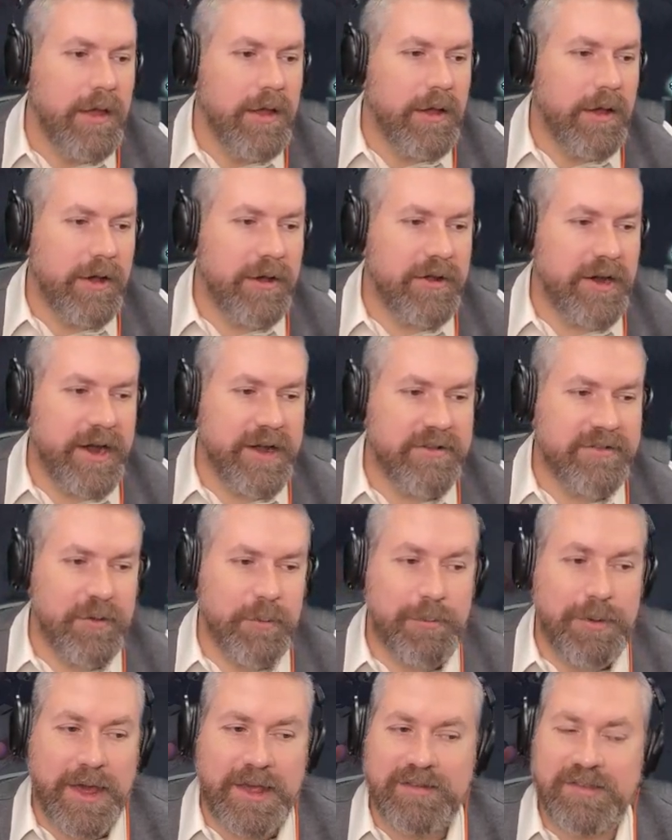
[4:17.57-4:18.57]
Alright, so
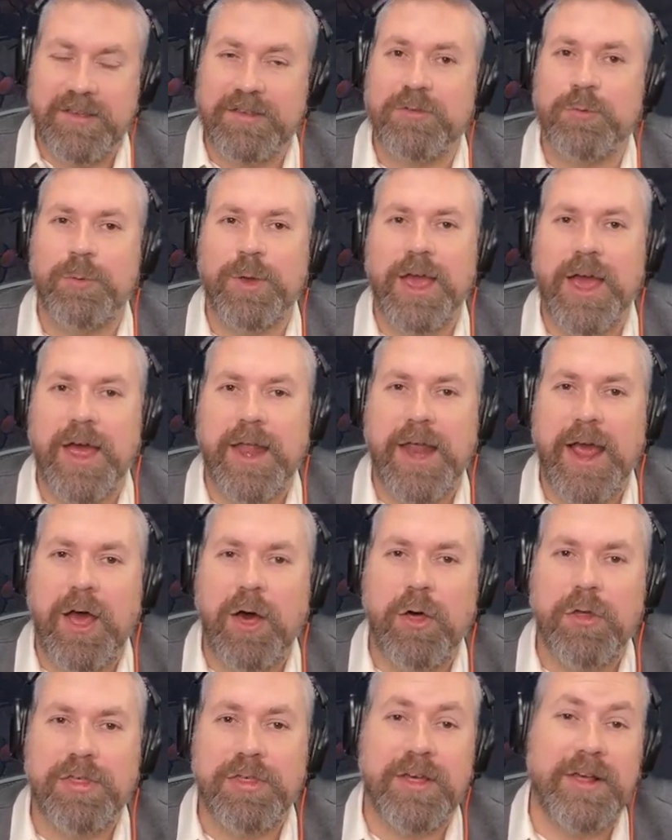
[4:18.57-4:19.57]
basics. We got
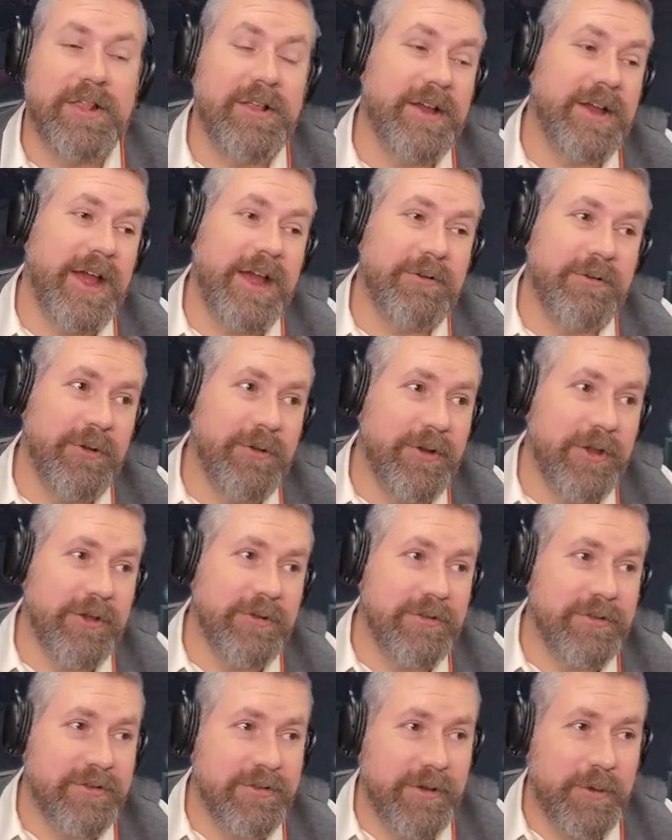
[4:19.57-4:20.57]
health. Look, I wrote
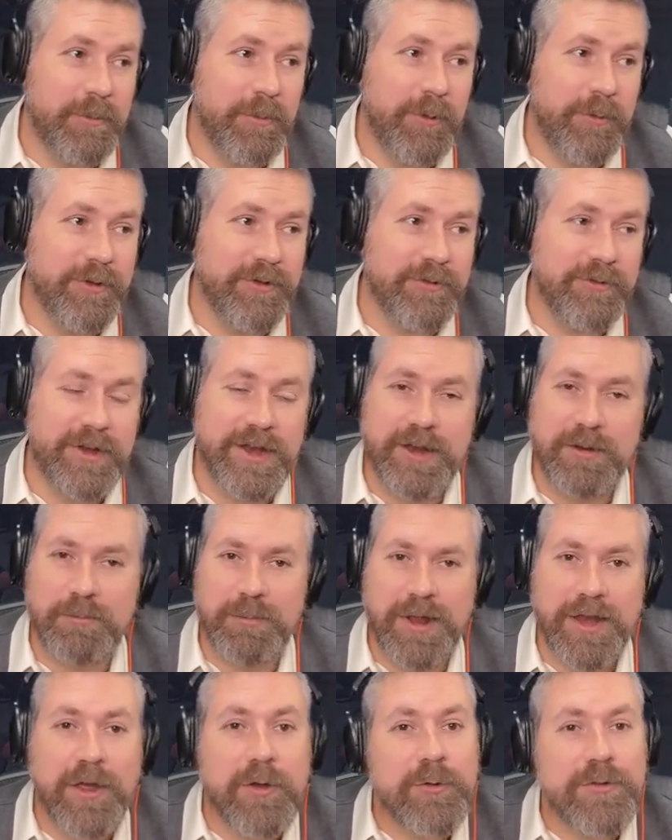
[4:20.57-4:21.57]
notes, so I'm always reading my
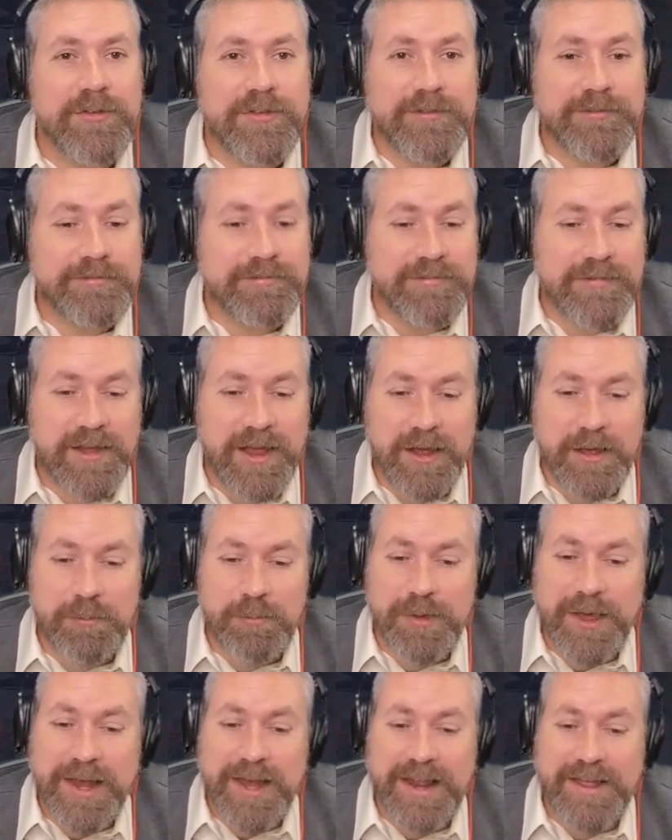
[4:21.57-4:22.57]
notes. I'm
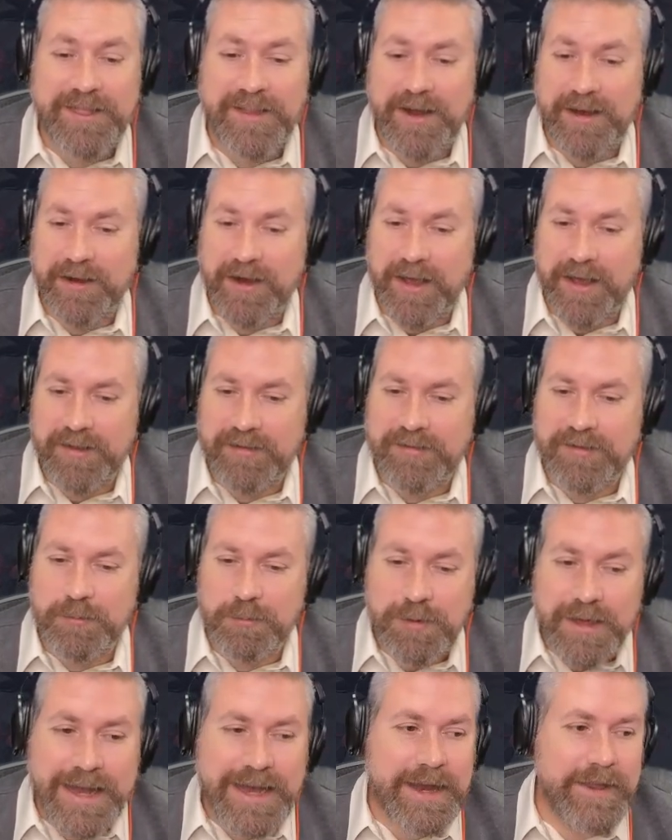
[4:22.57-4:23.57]
getting there, guys. I'm
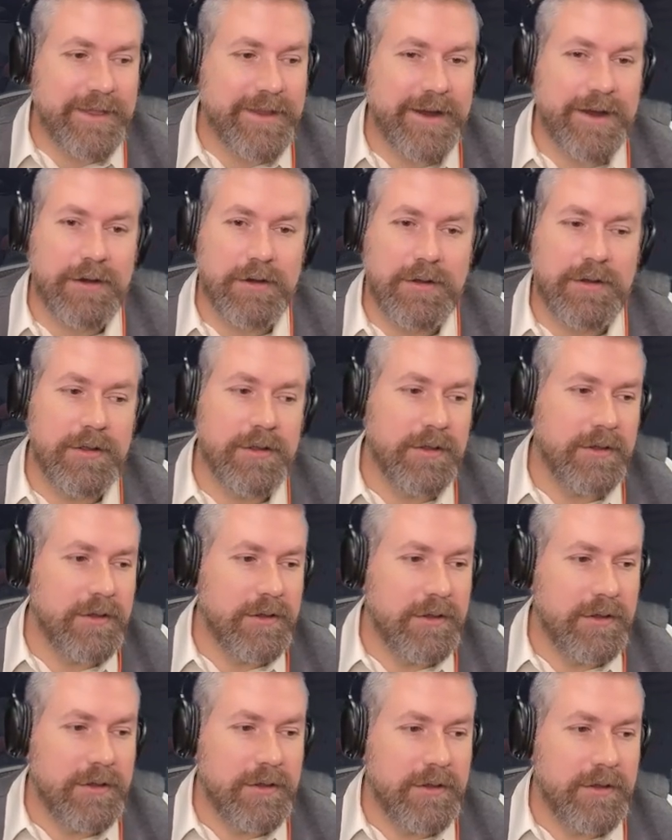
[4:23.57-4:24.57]
getting there.
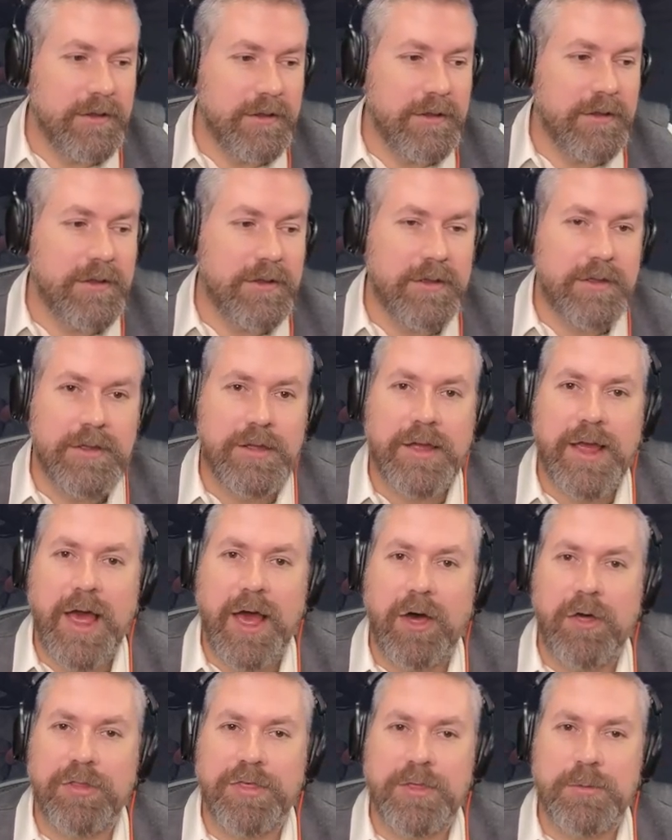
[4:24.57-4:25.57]

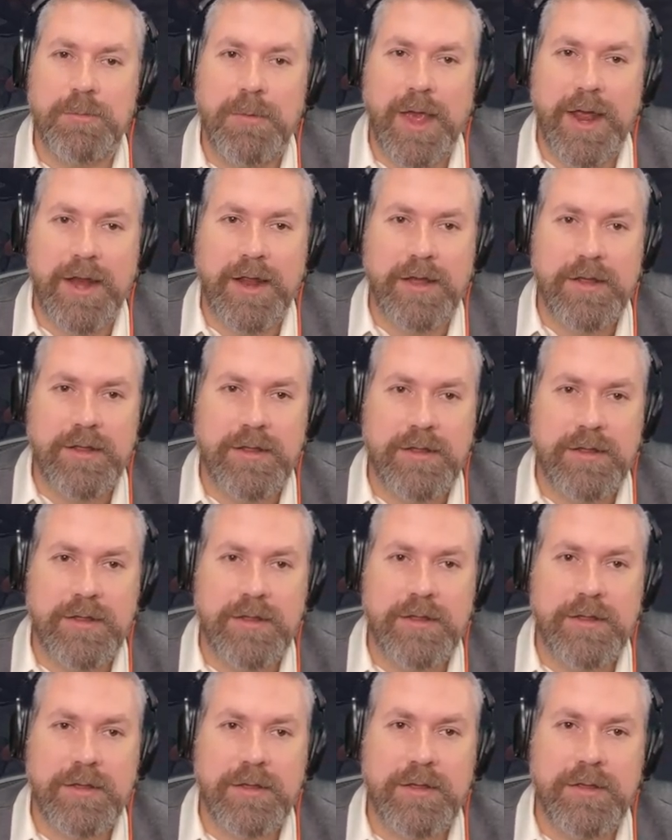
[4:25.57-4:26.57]
Health and mana.
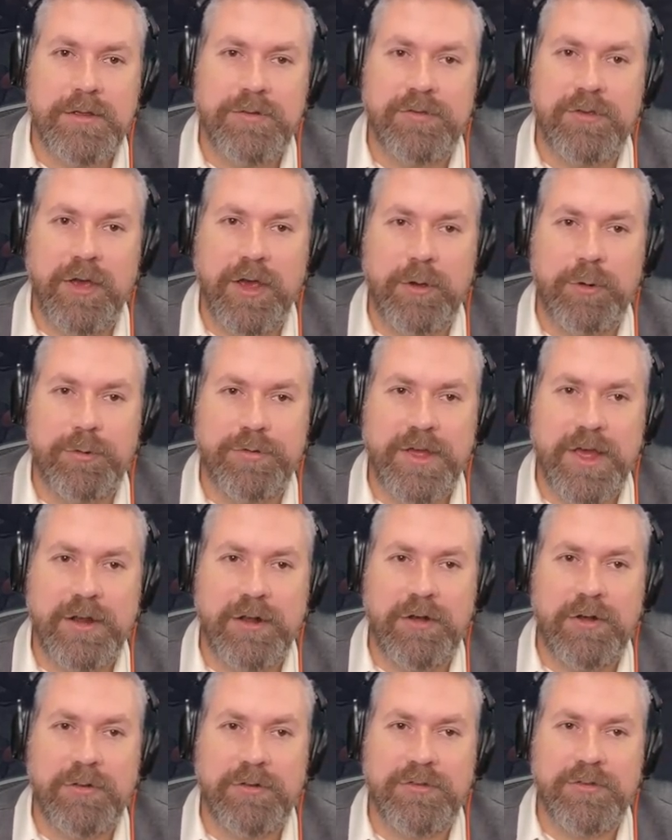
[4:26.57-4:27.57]
So I hold down
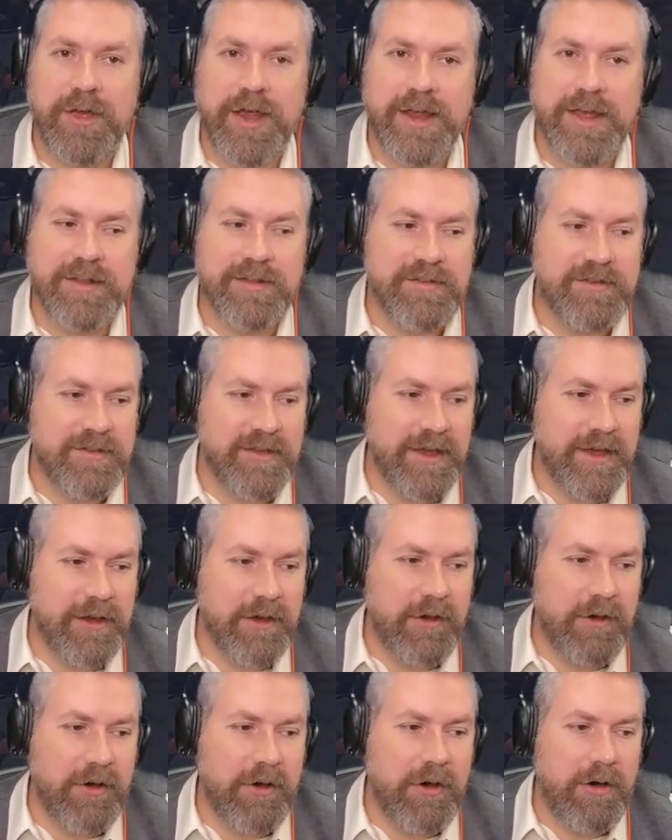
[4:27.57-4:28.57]
alt. I can see
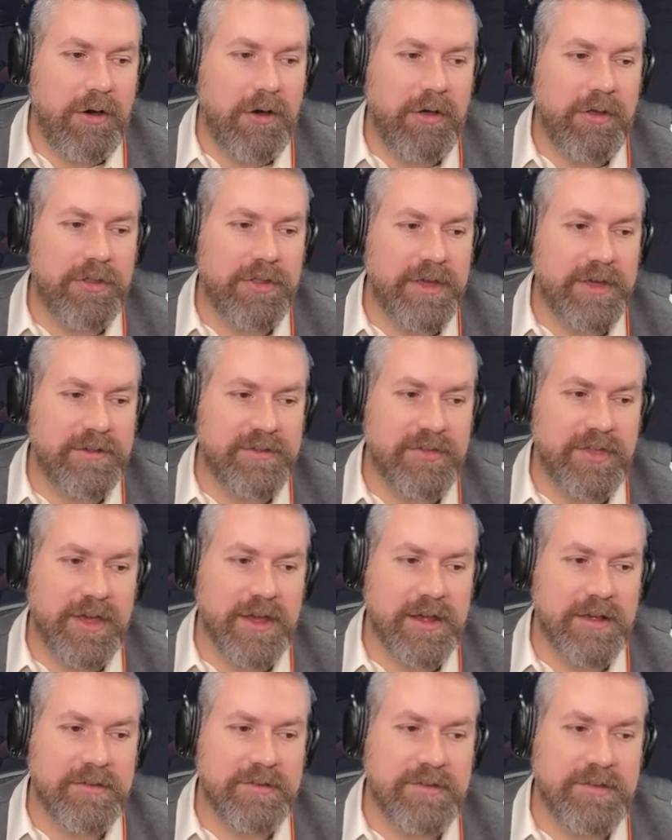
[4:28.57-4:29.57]
all these
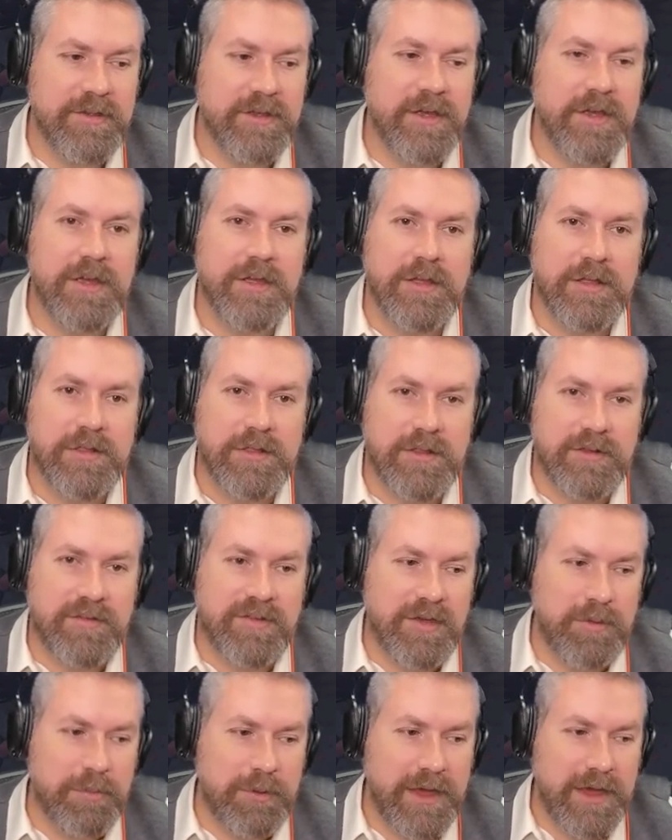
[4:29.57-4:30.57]
things. The
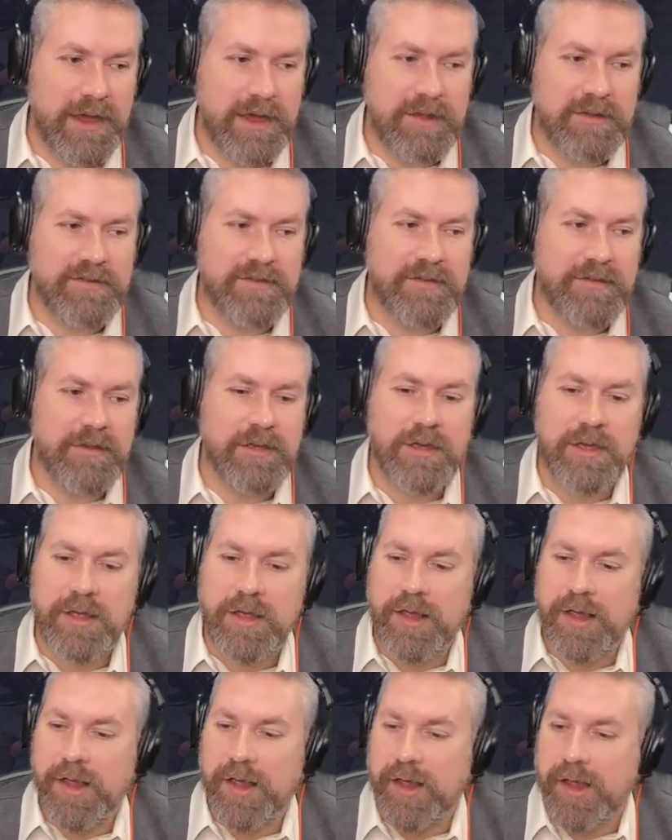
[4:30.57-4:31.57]
TPs.
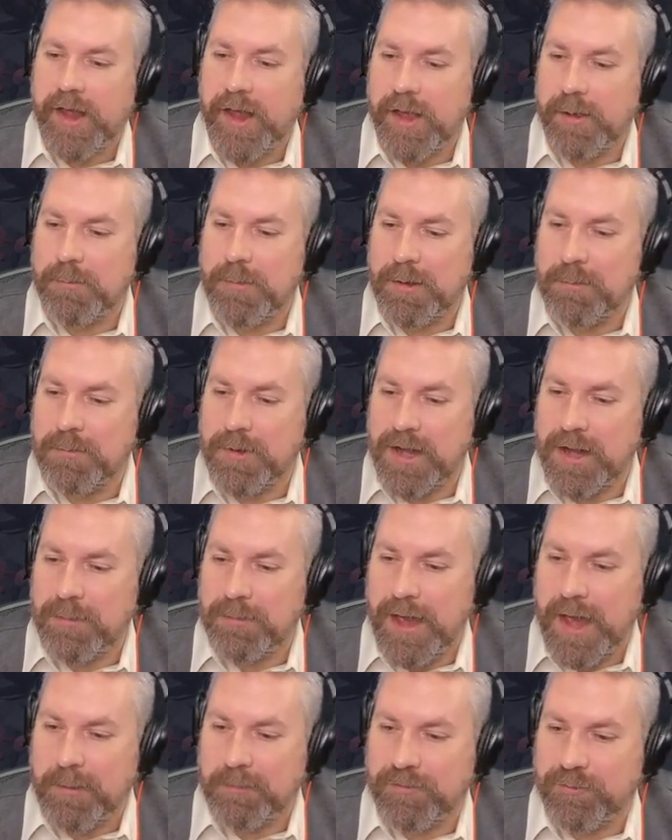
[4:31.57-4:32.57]
My
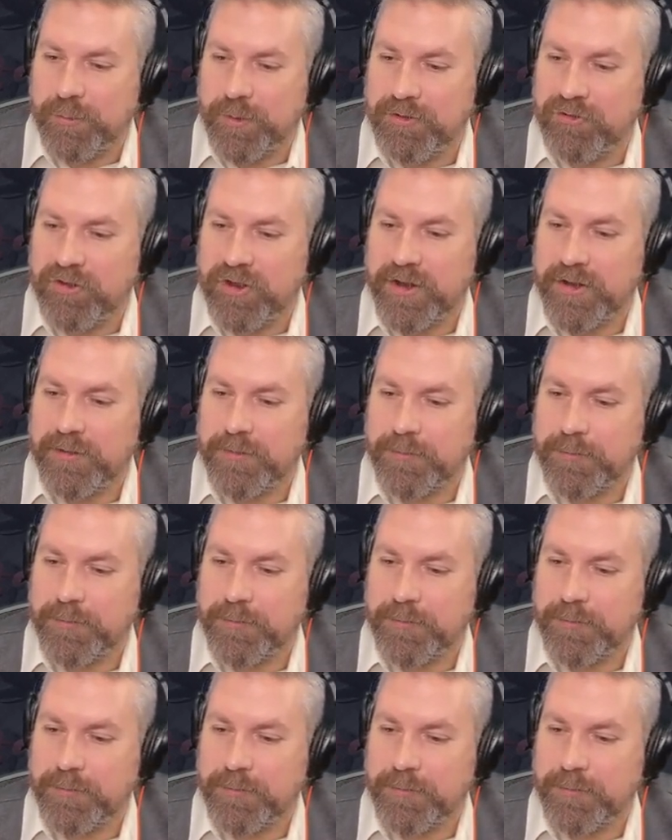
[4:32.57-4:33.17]
minimap switching.